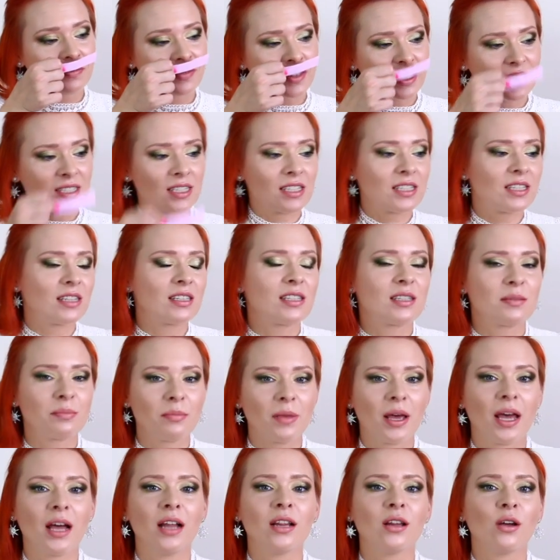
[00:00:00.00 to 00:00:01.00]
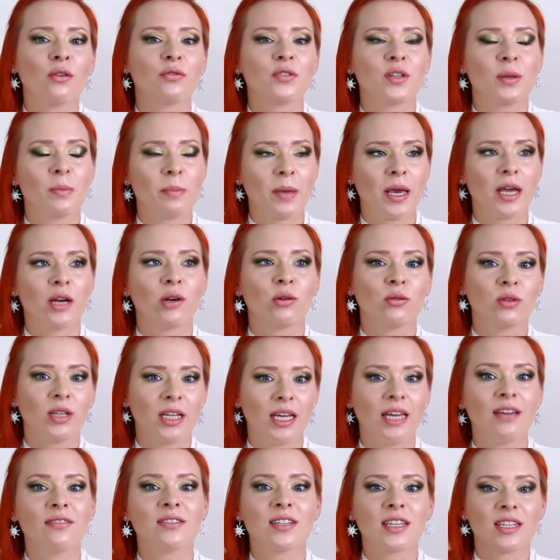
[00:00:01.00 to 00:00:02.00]
This is the smell of tomato
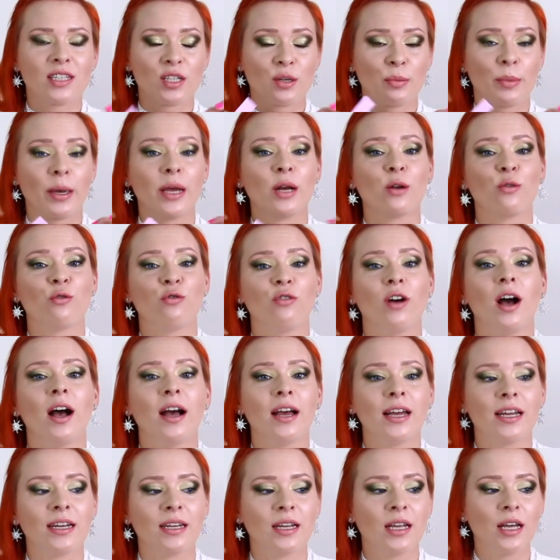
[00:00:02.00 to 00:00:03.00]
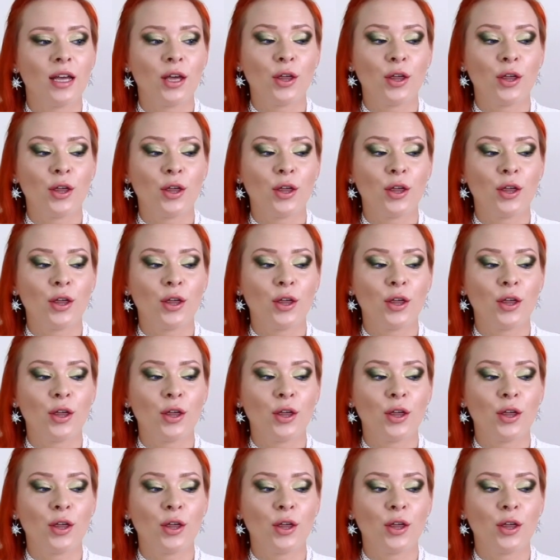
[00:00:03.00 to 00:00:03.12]
leaves and tomato vine.